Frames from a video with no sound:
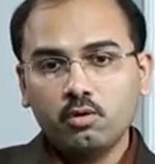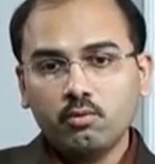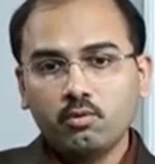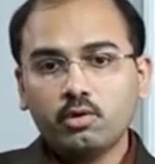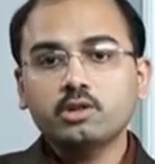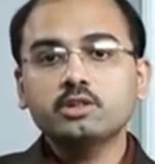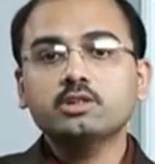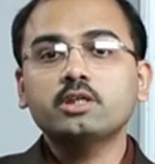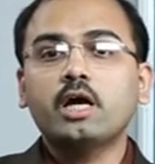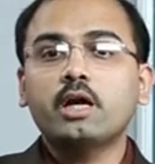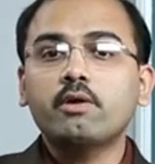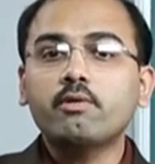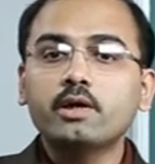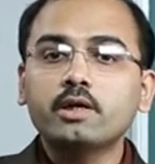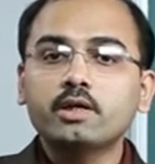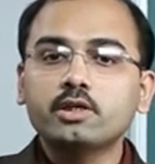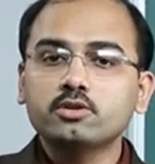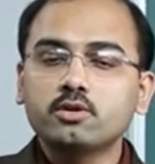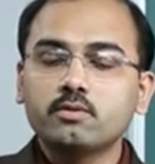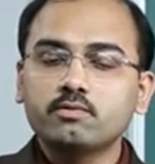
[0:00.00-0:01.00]
What is the
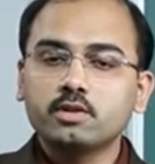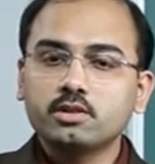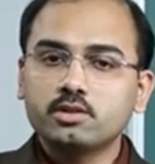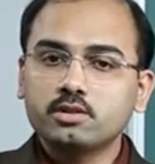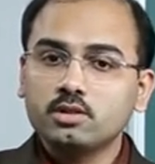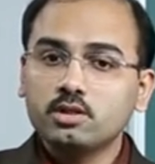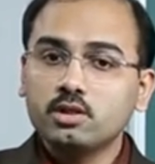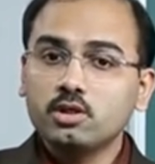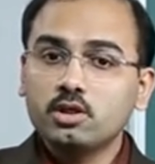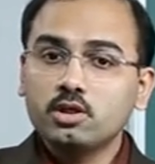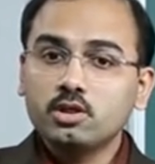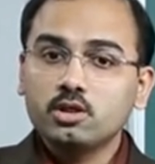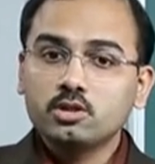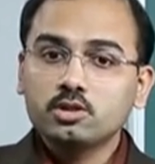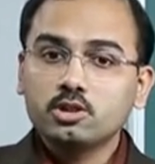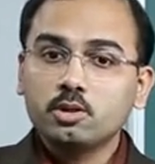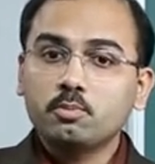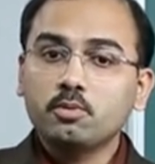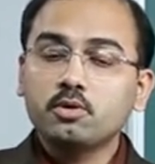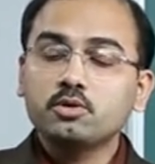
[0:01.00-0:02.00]
advantage of this?
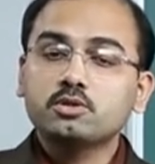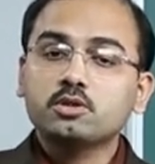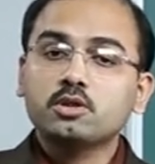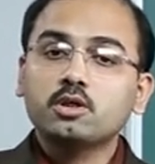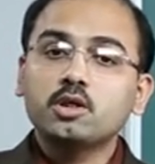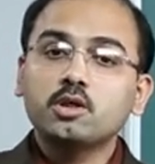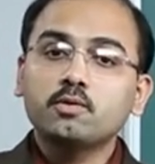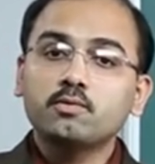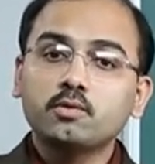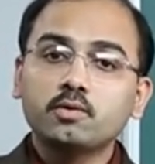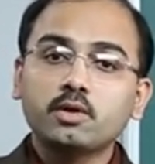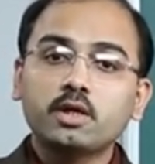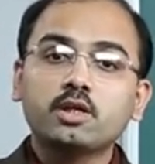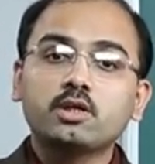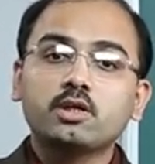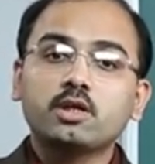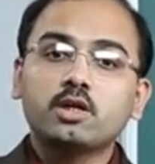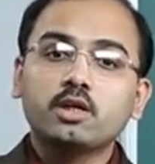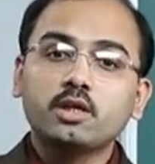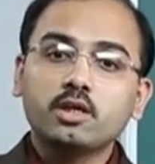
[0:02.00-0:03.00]
Suppose if you
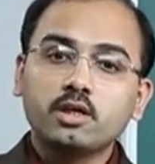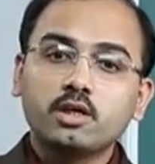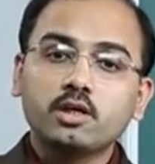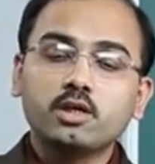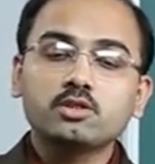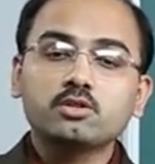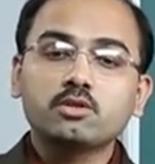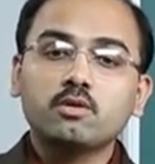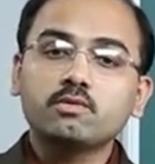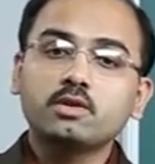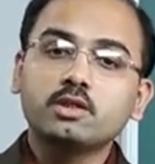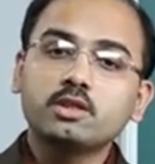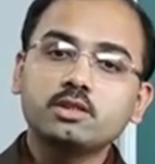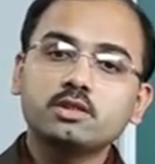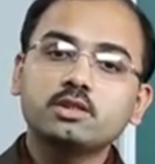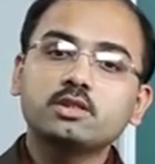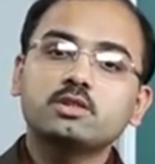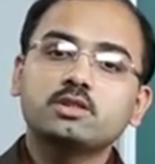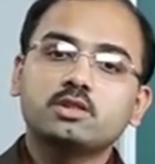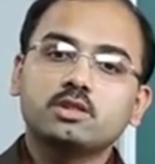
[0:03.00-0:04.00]
get recurrence of the
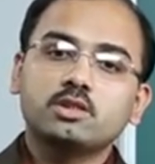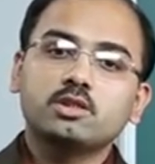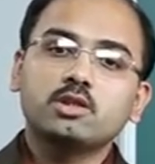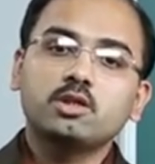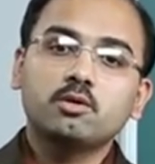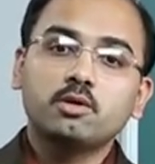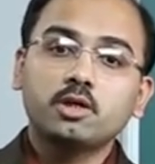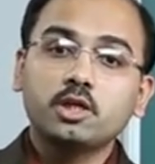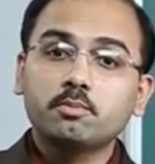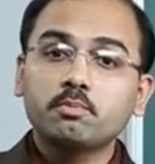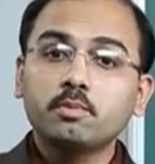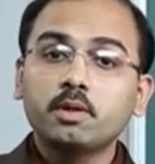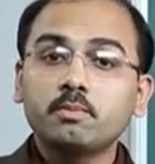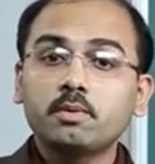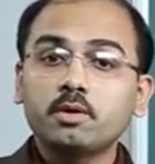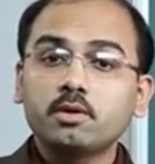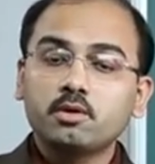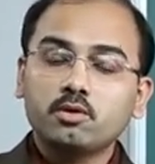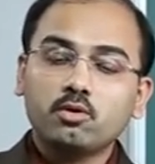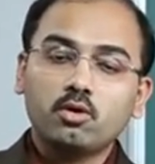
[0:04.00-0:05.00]
disease, it may
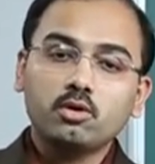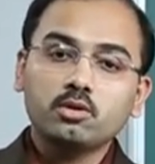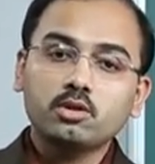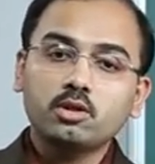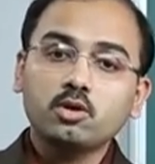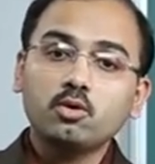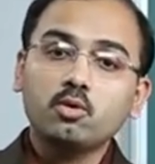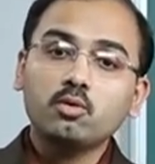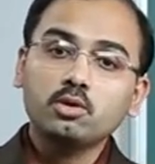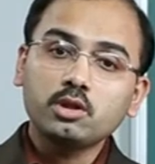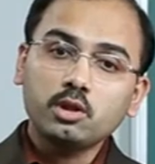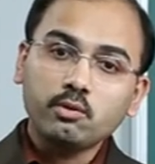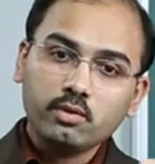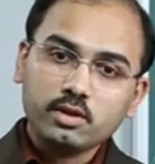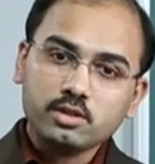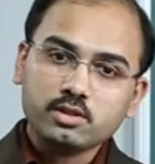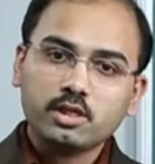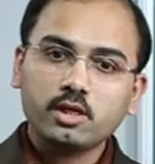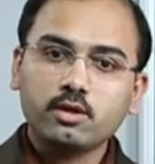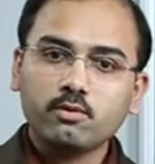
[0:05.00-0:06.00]
be on the only
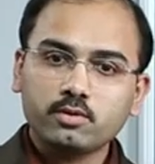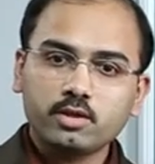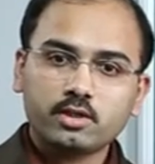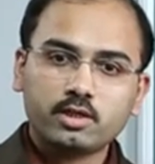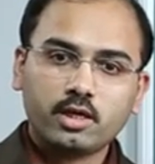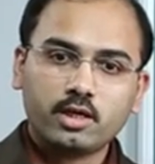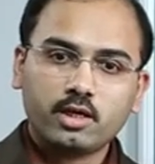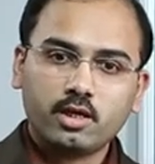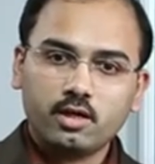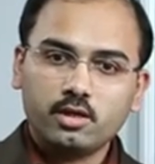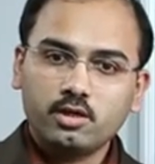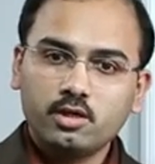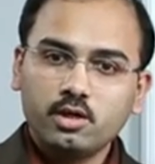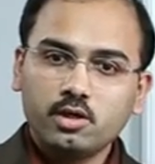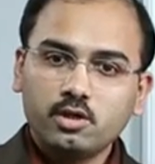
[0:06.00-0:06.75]
one side of the trachea.